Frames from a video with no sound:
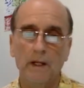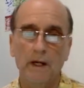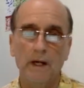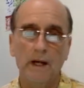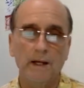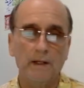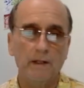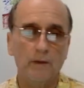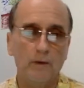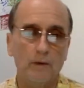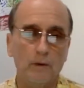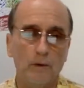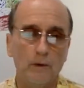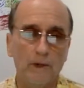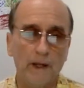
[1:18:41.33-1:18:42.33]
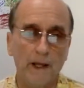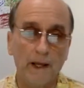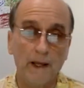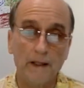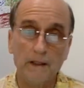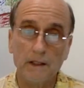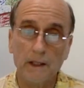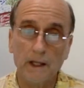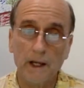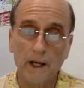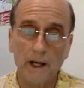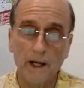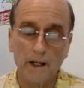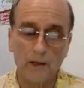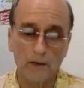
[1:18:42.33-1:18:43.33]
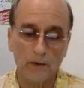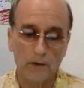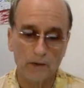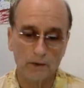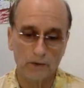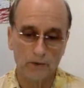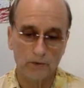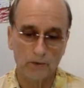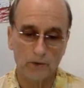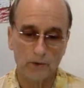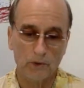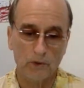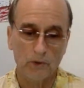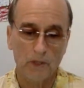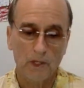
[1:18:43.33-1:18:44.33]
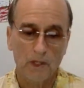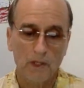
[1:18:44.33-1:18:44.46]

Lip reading: hacker or an anti-hacker and you know